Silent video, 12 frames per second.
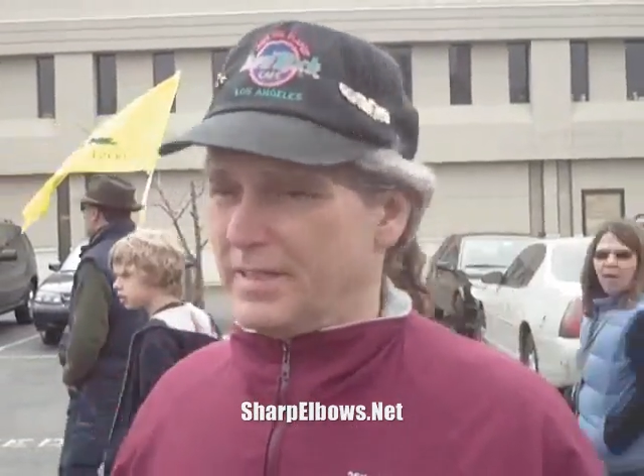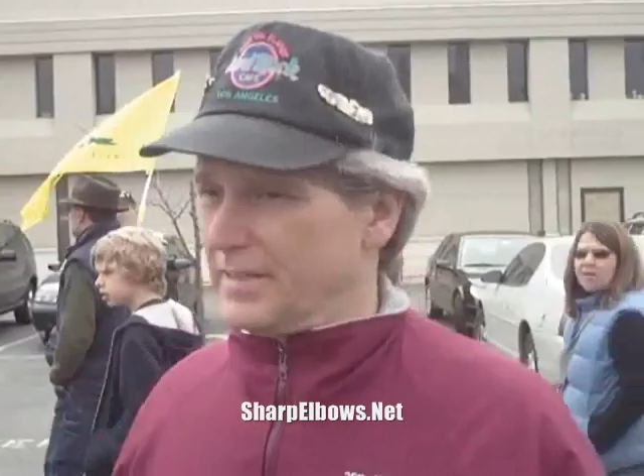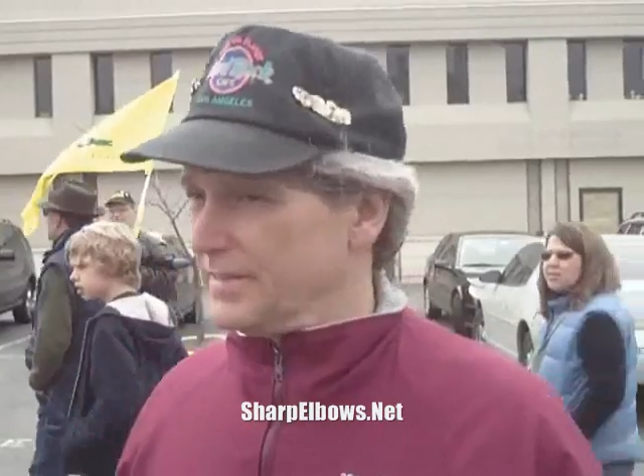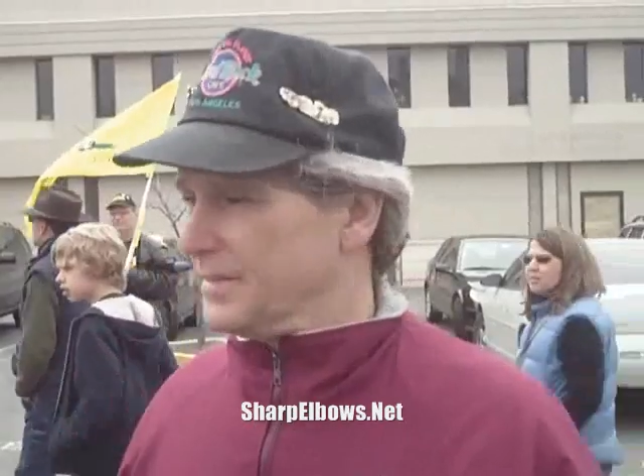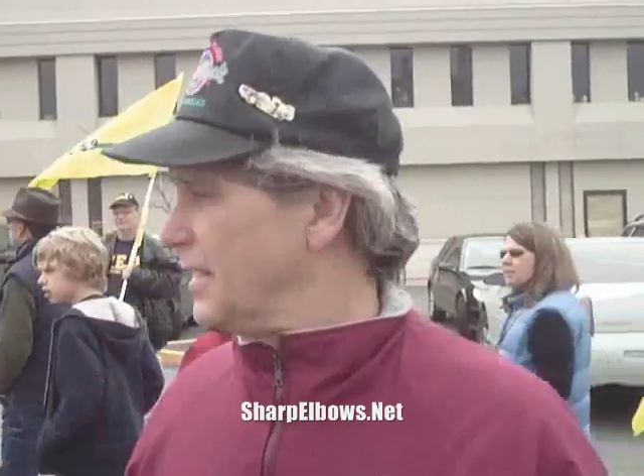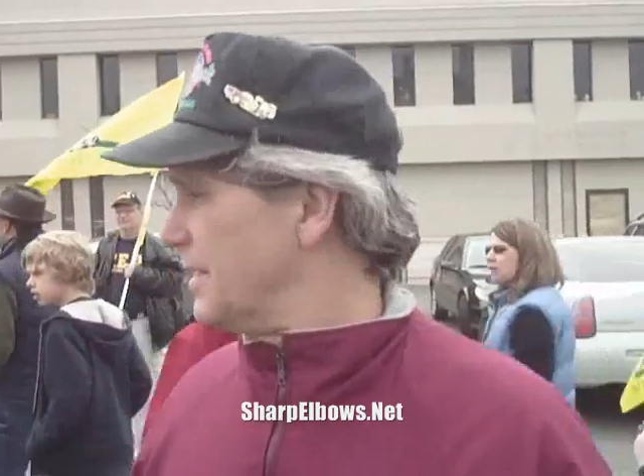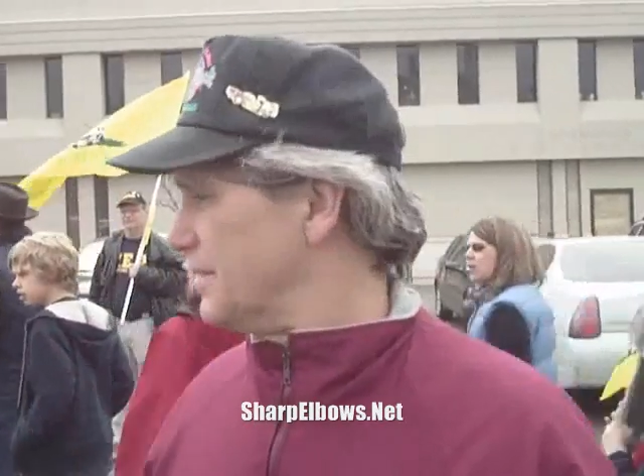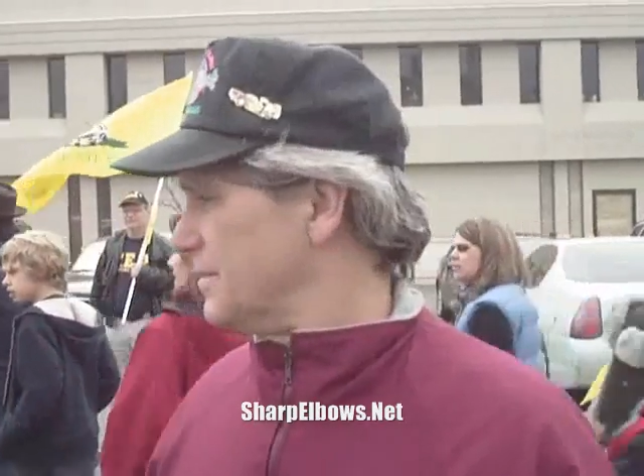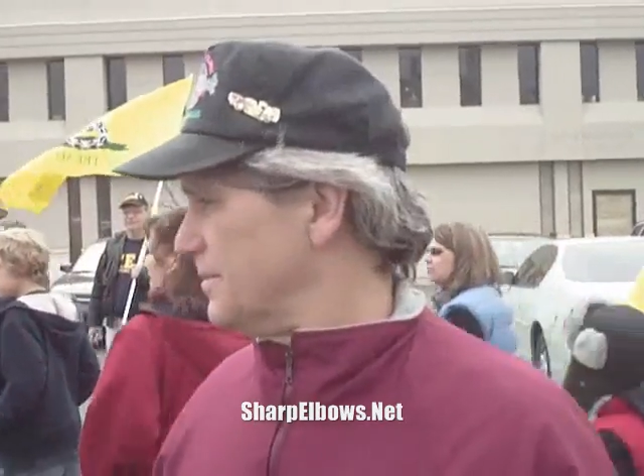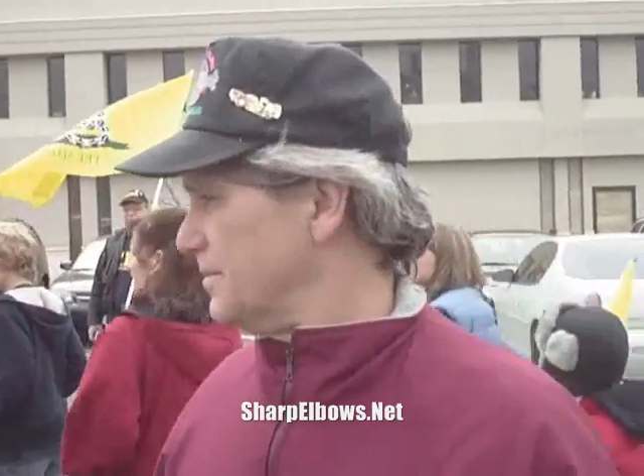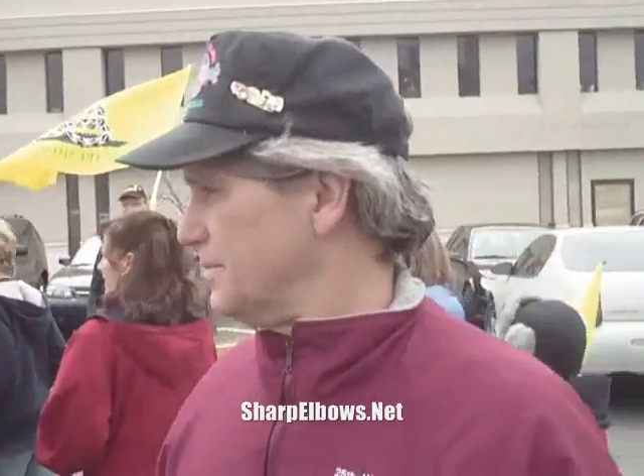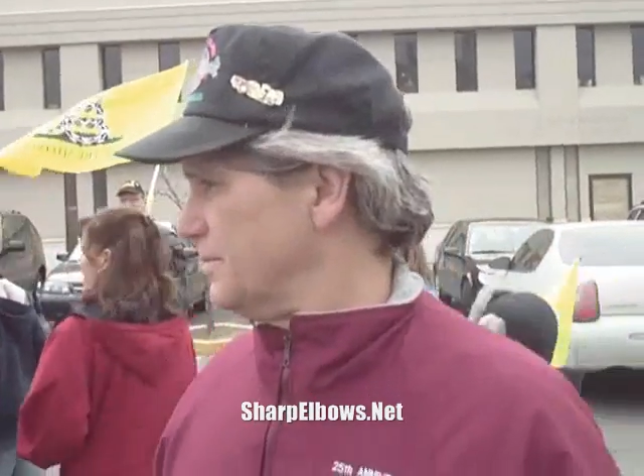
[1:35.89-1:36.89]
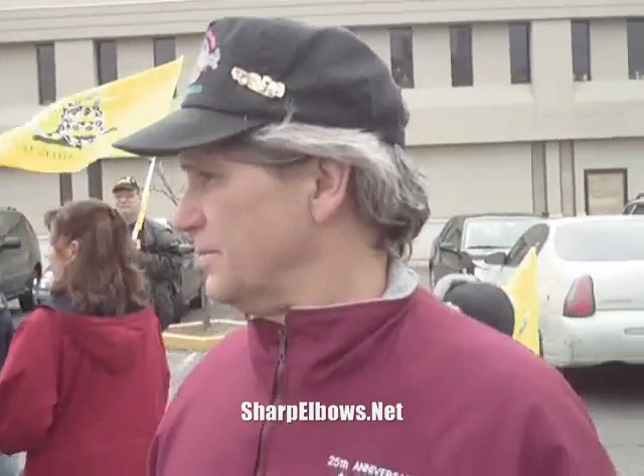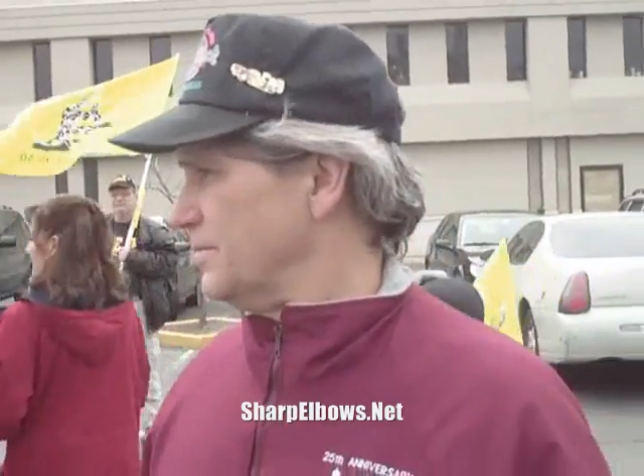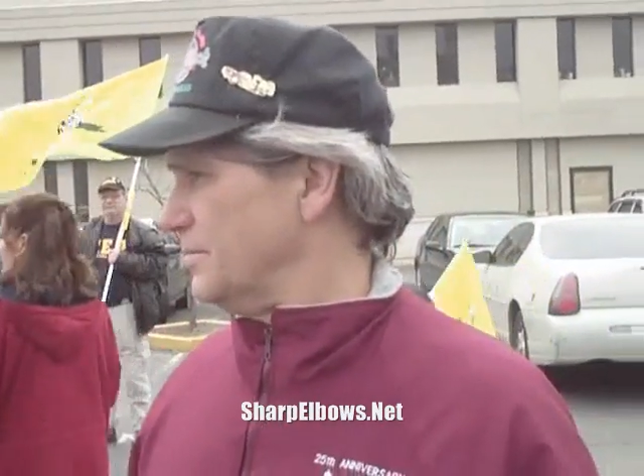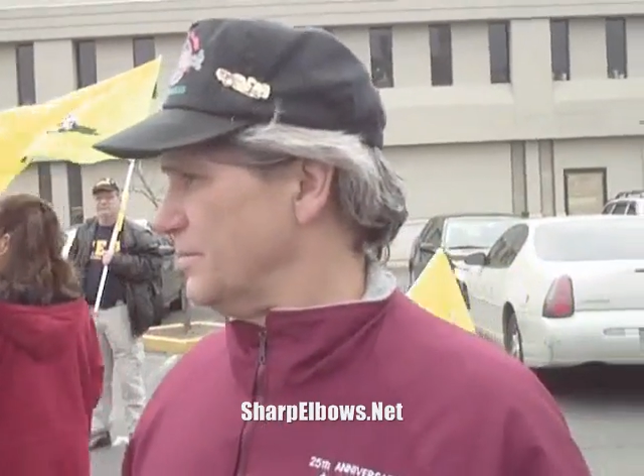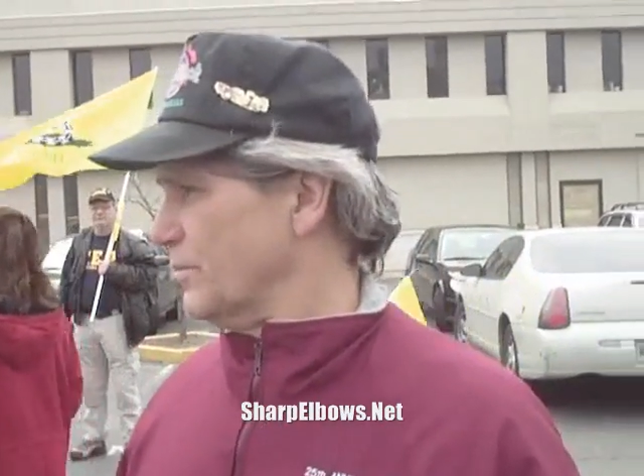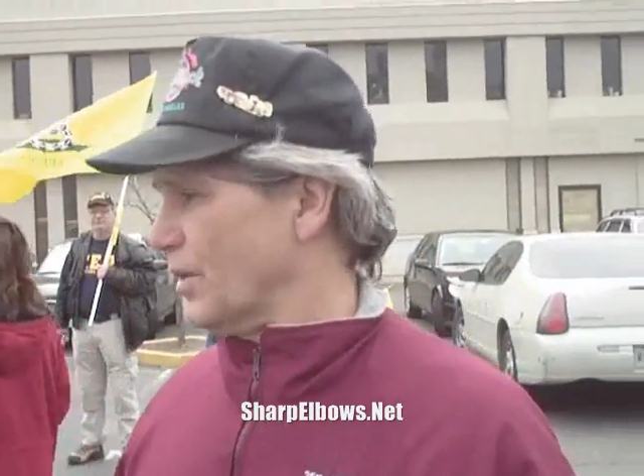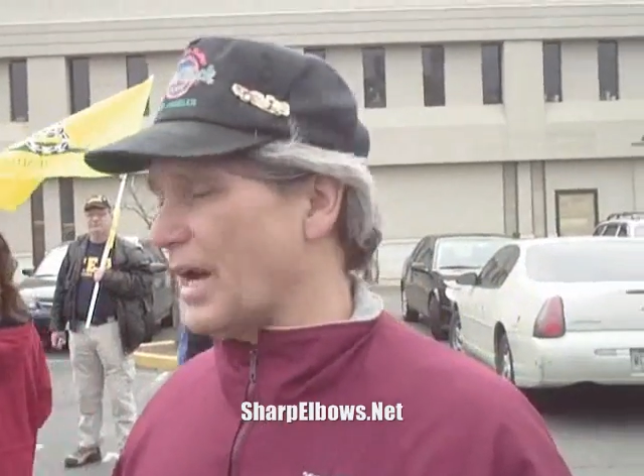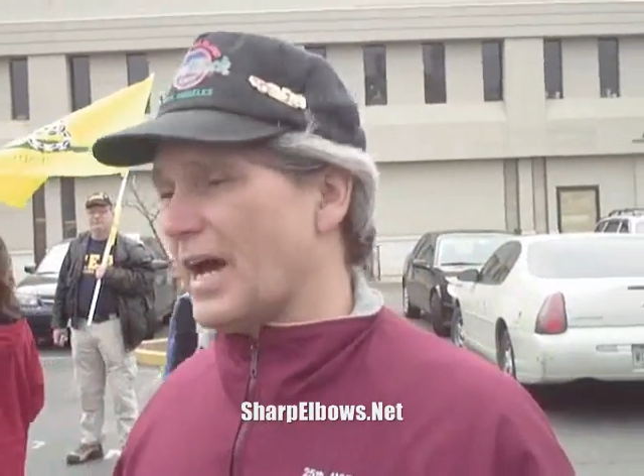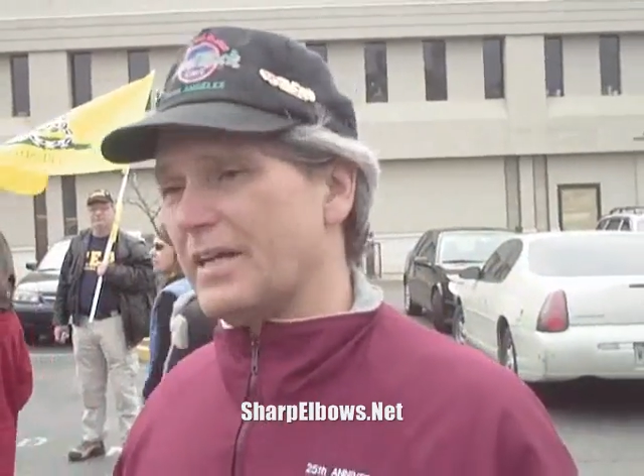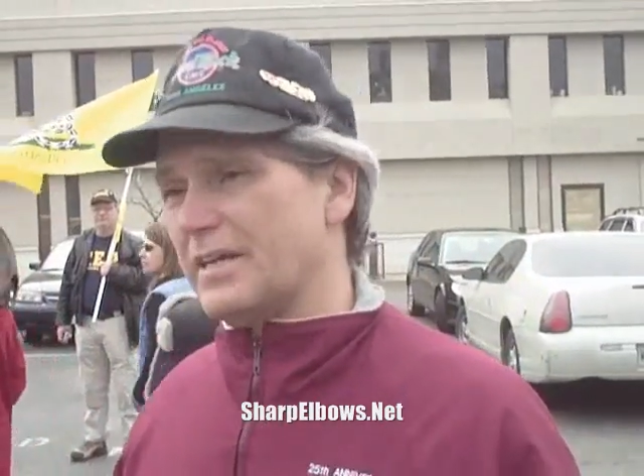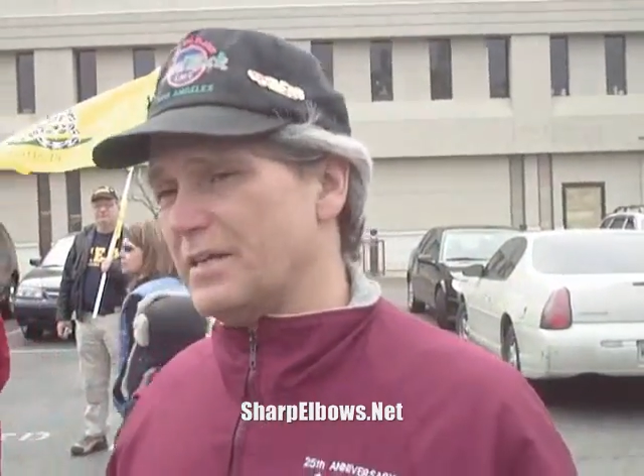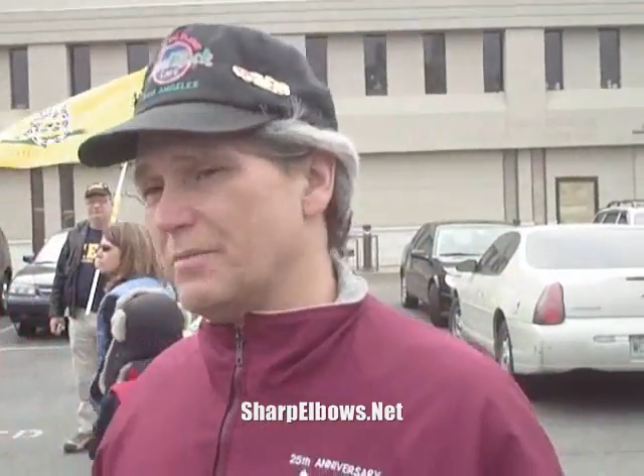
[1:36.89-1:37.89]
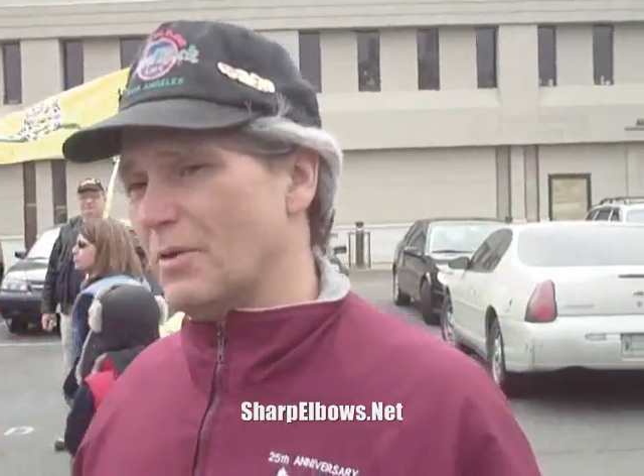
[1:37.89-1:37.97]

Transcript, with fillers: and uh, we're not